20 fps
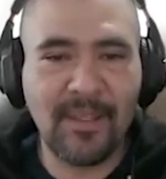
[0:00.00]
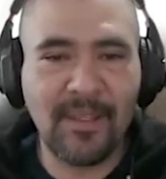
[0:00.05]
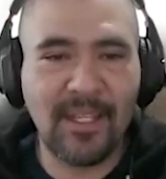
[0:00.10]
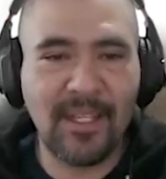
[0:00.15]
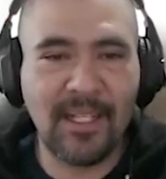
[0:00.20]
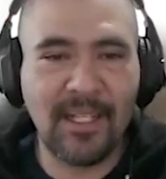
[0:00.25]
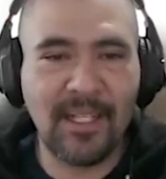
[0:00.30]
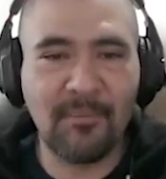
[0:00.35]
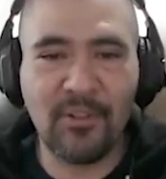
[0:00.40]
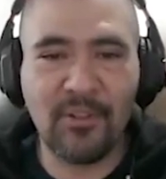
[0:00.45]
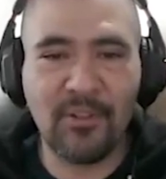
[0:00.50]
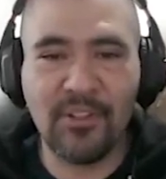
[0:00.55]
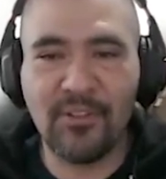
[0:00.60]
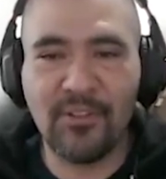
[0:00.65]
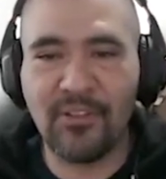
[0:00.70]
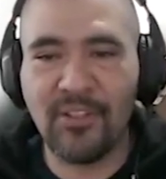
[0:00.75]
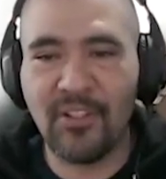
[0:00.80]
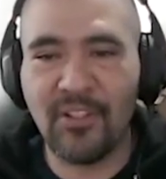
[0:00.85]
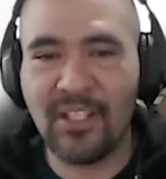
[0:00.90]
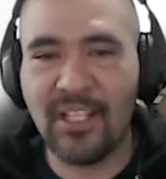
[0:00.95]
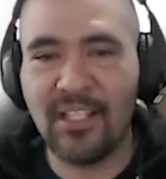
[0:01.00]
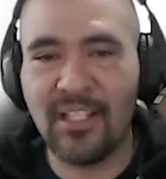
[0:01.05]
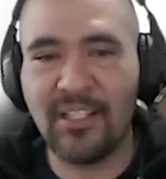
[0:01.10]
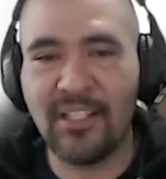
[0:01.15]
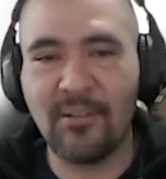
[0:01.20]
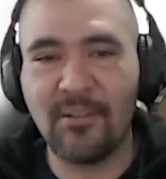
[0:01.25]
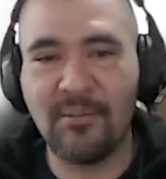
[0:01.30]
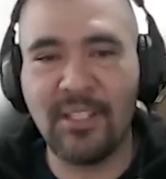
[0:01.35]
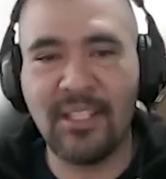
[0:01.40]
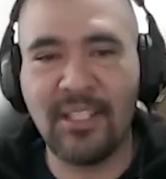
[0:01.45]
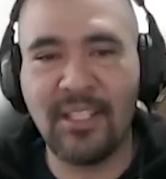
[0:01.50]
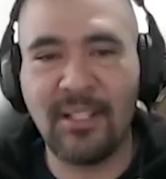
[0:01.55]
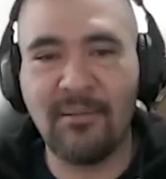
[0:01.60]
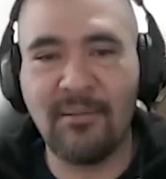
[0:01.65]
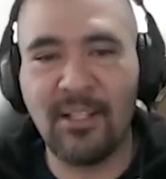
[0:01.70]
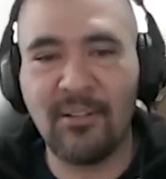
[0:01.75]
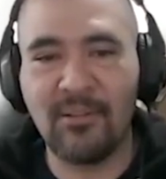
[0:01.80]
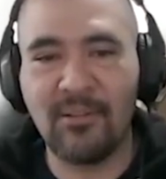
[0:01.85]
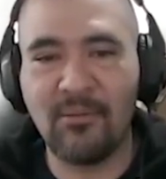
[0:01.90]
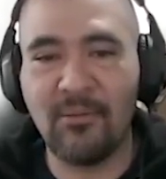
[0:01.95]
I am going to talk a little bit
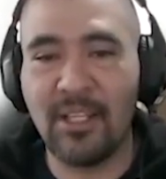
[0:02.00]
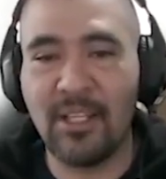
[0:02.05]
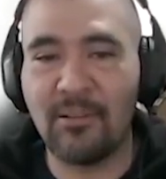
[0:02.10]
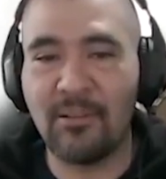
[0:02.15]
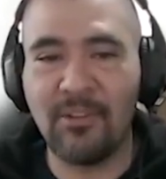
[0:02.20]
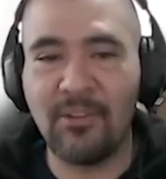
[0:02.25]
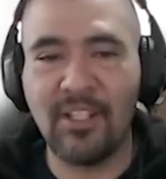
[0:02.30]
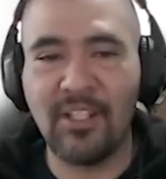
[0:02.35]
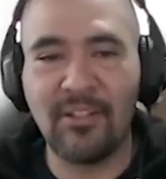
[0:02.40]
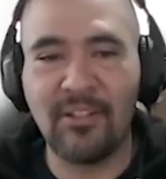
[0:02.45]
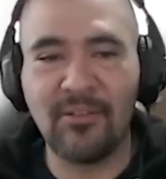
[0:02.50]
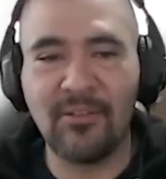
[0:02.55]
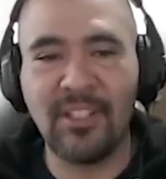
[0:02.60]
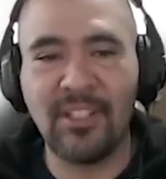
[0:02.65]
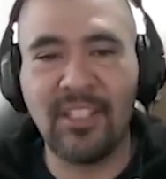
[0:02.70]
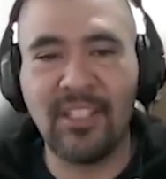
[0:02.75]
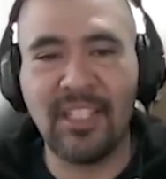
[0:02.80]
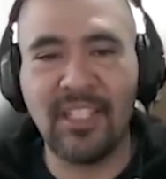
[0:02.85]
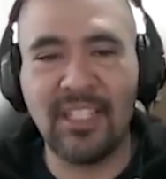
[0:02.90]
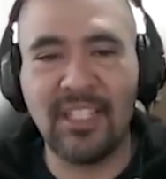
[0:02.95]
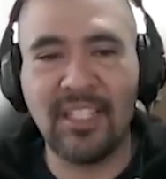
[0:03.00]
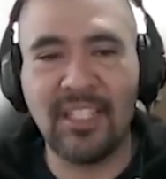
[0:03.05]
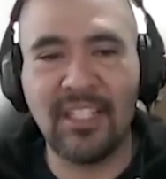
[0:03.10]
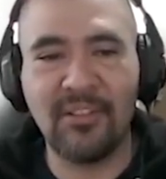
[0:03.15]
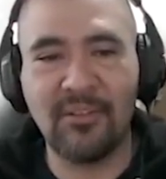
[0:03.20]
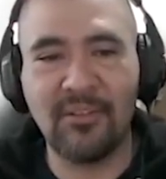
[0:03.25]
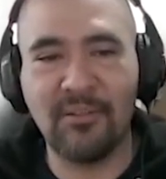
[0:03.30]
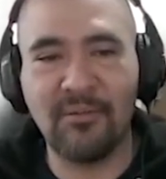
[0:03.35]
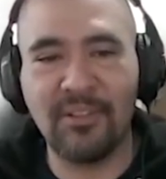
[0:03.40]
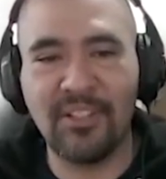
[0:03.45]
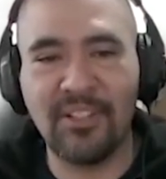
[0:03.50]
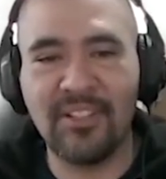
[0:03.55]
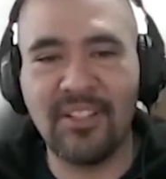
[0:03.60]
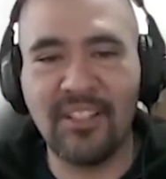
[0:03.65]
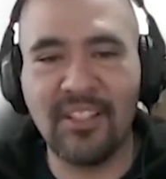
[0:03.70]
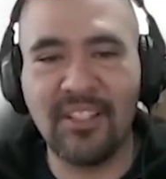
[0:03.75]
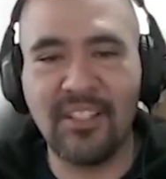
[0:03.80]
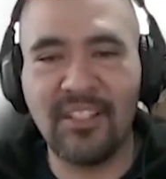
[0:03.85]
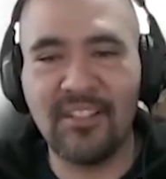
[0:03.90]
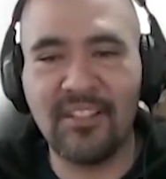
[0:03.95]
about what we are doing in the
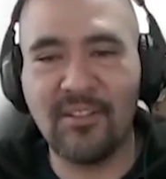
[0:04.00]
university,